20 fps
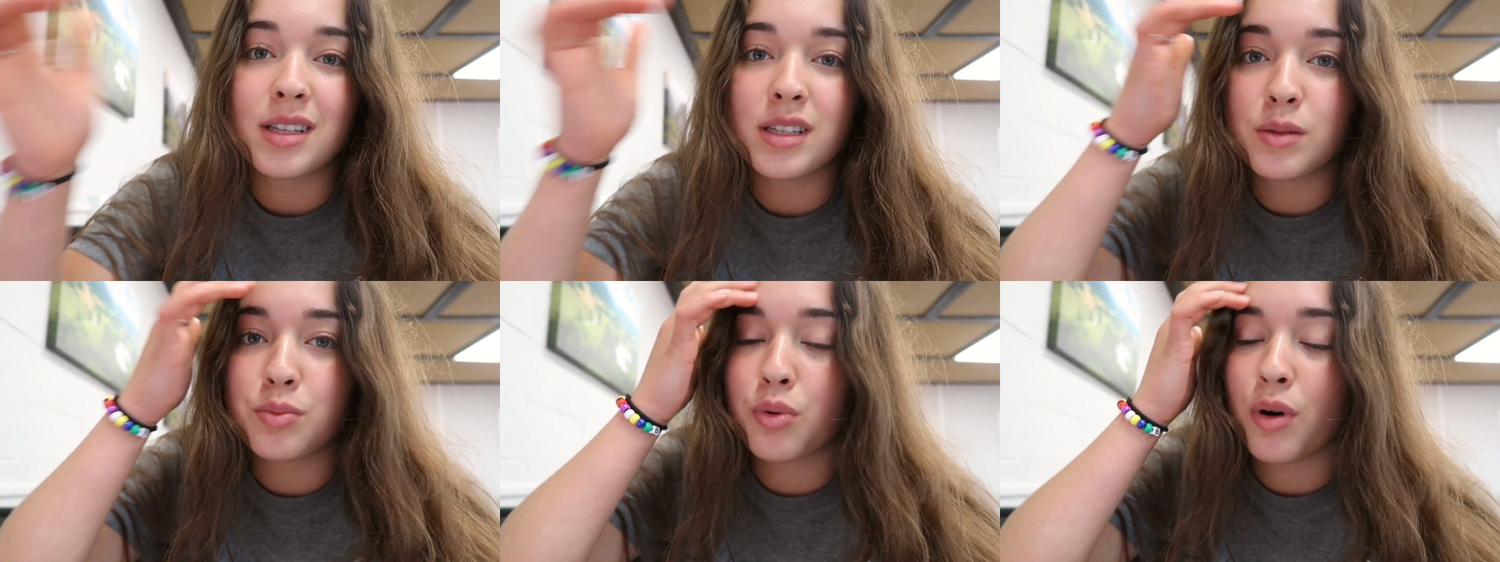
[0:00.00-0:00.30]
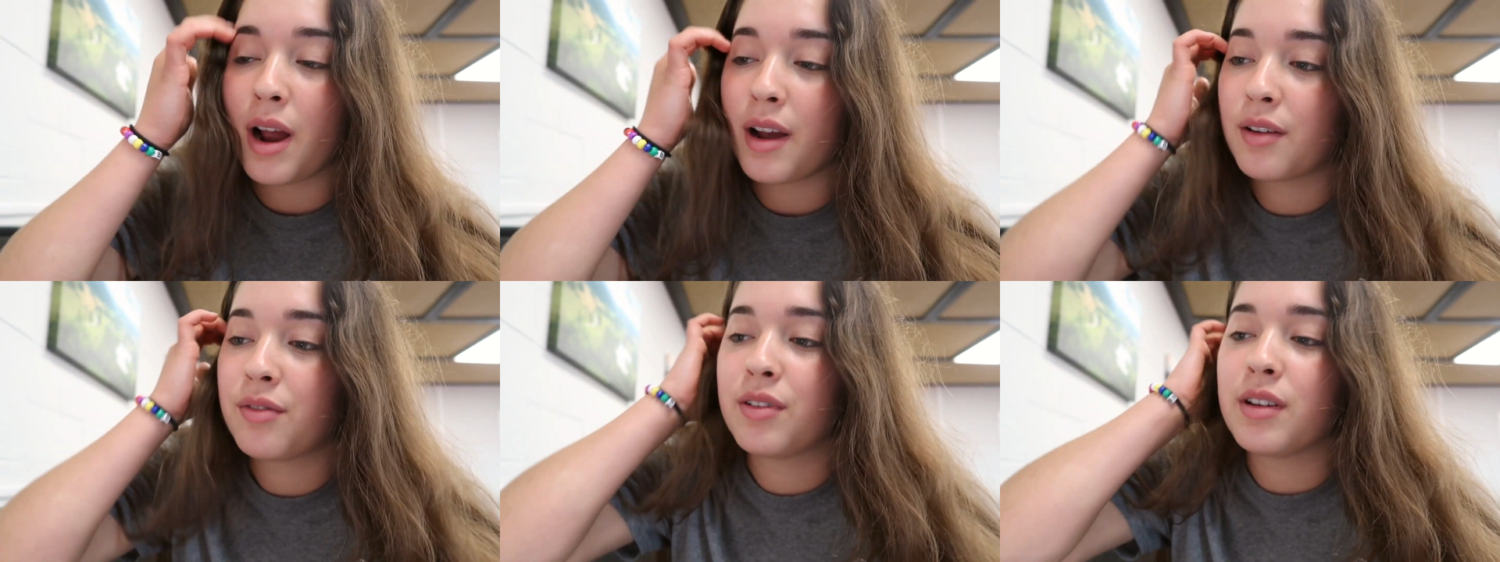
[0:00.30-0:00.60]
since
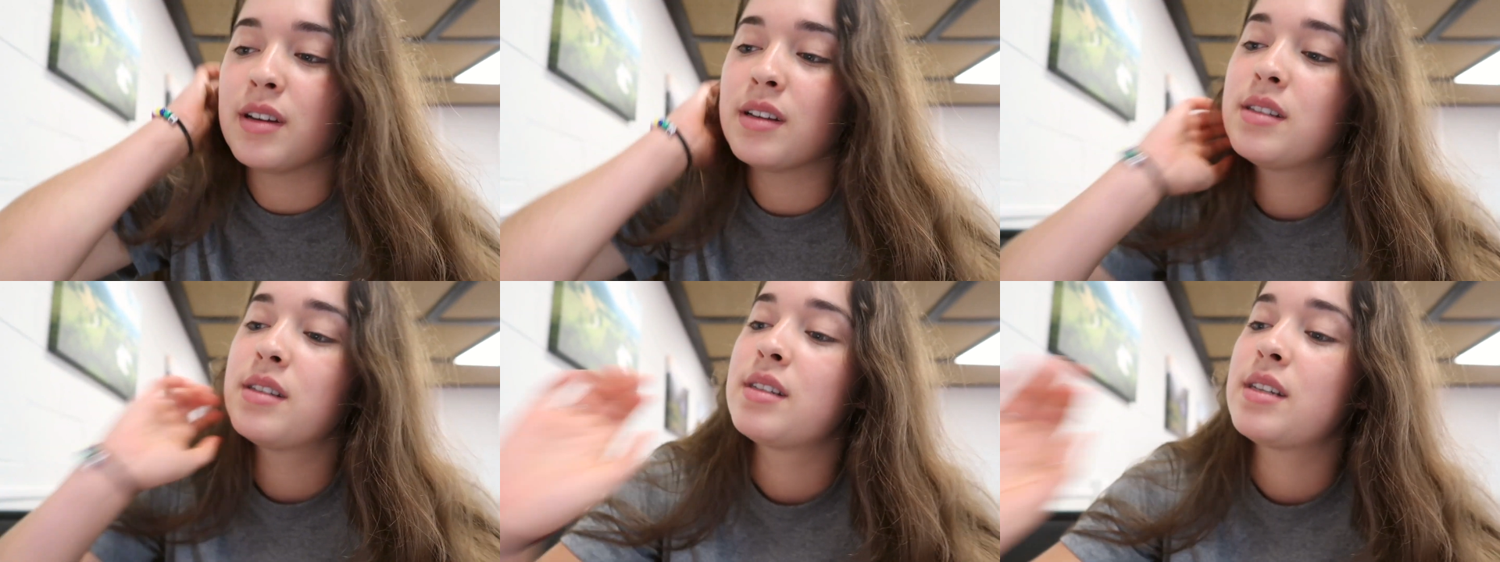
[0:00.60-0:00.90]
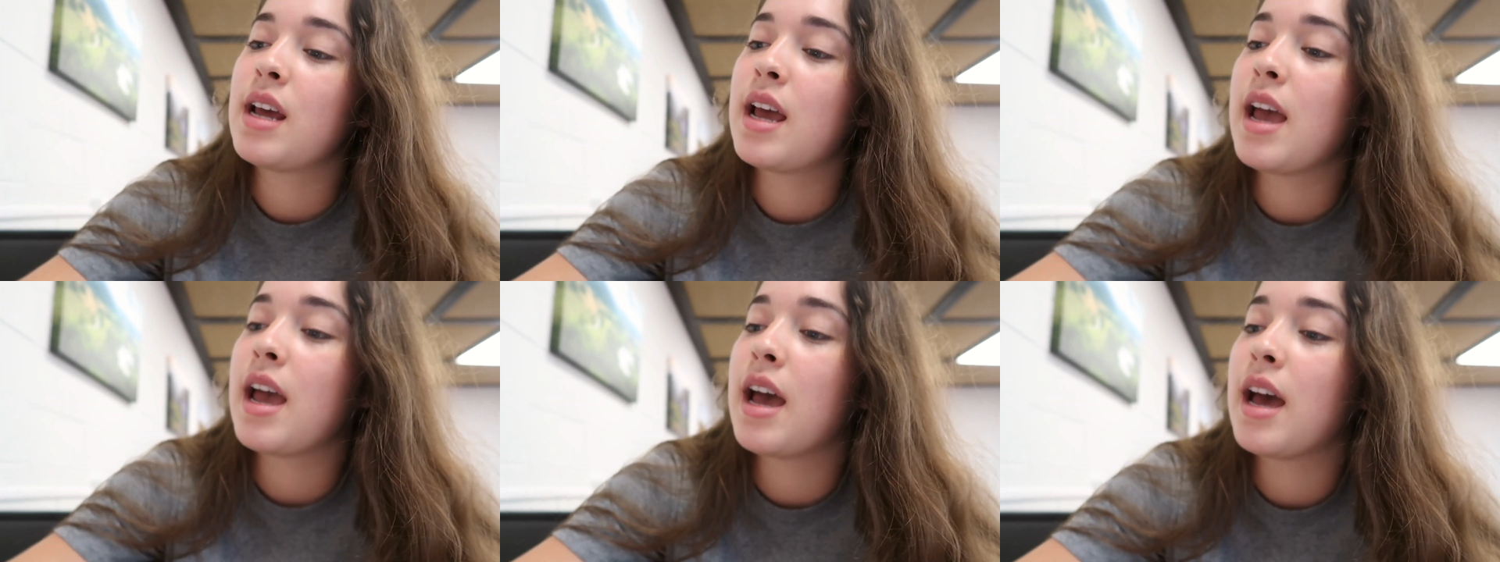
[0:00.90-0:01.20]

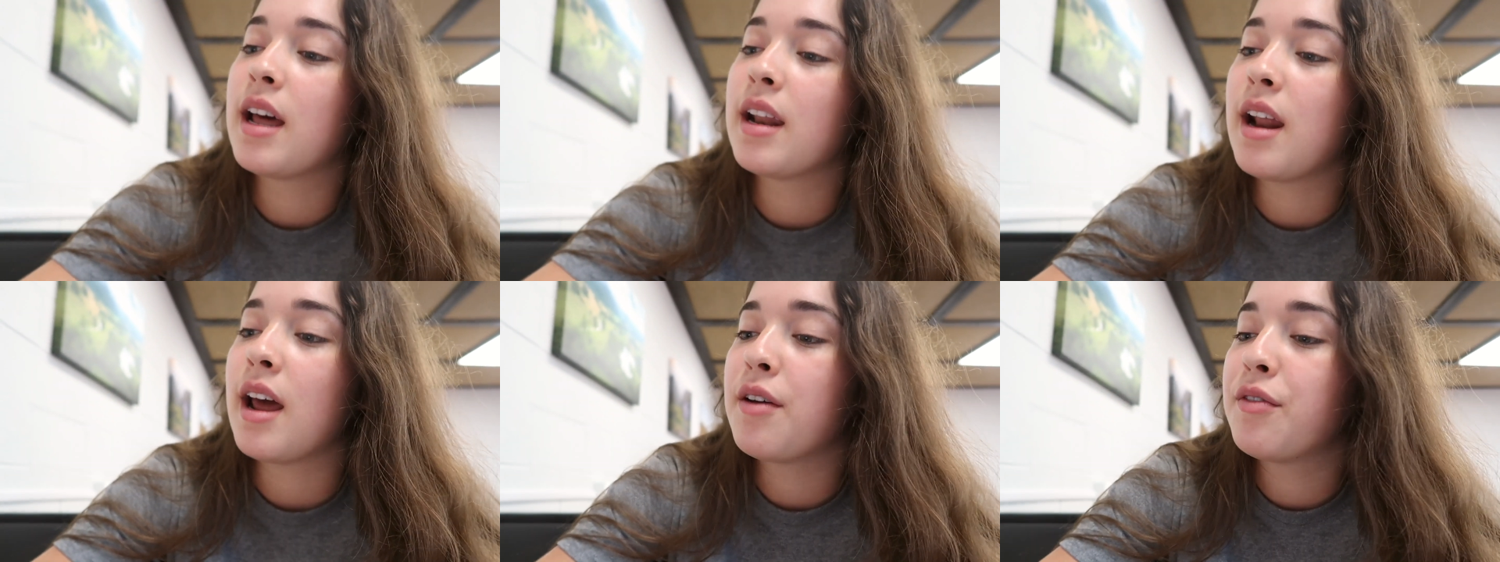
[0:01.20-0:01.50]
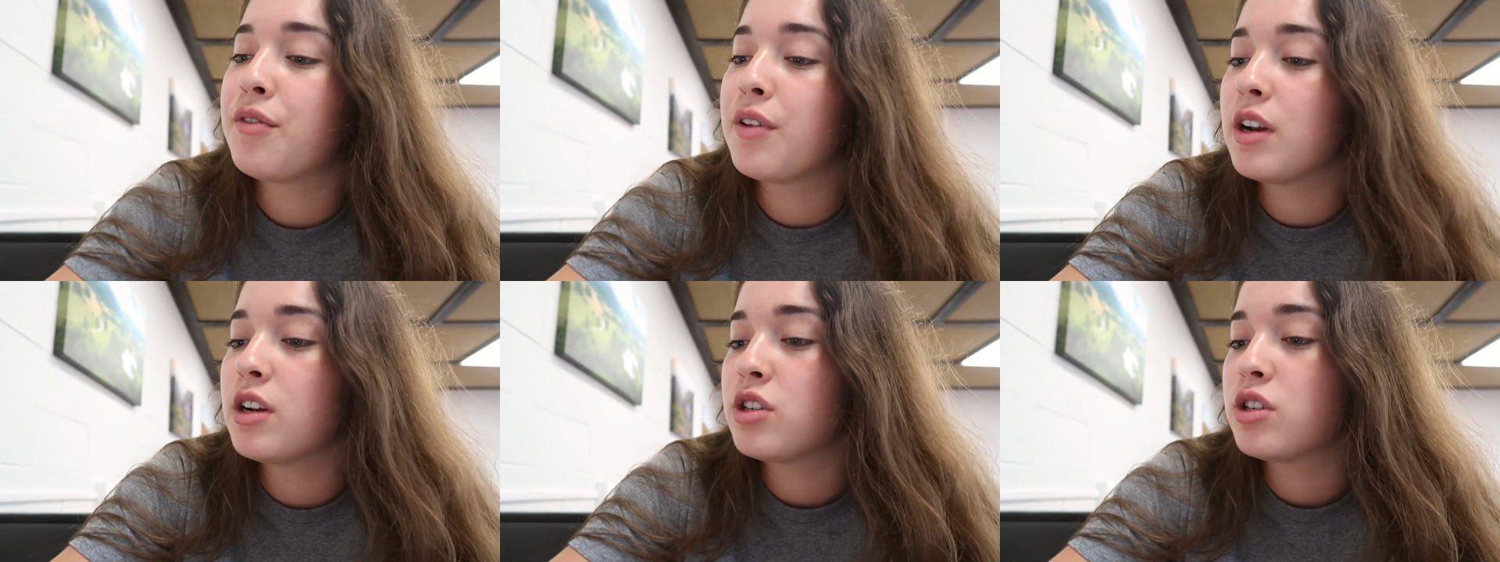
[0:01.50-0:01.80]
breakfast and I
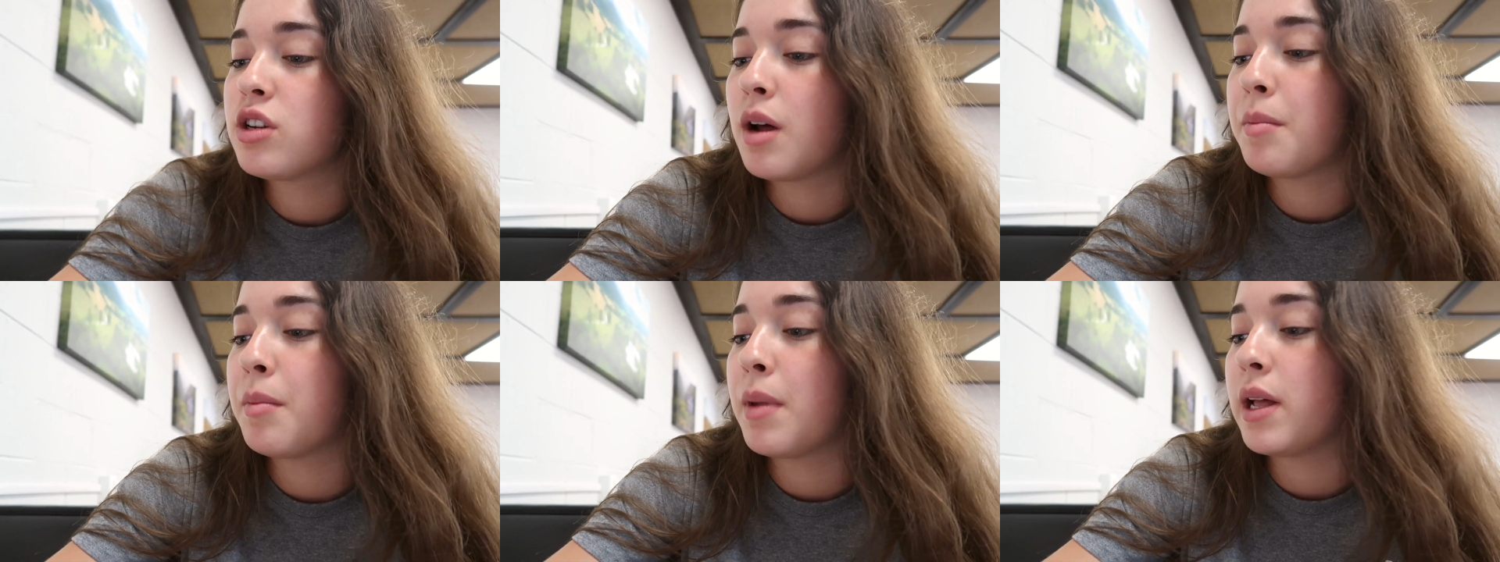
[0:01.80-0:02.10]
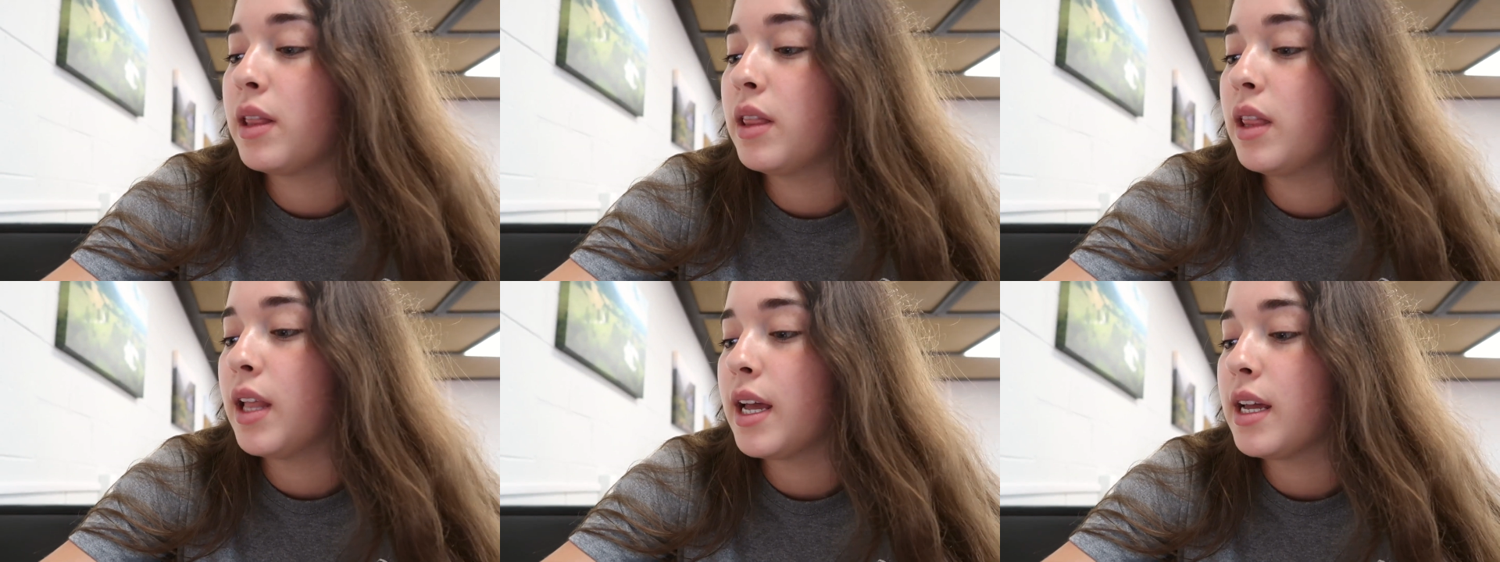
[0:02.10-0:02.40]
finished up my
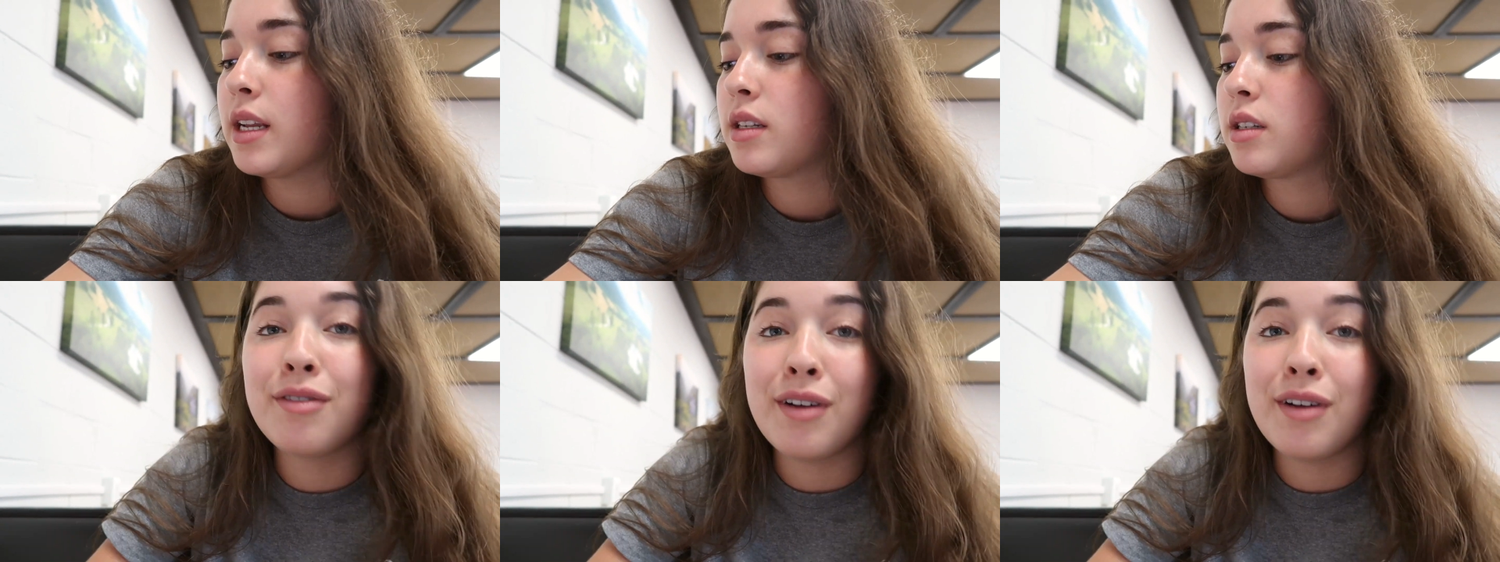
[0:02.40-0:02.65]
lit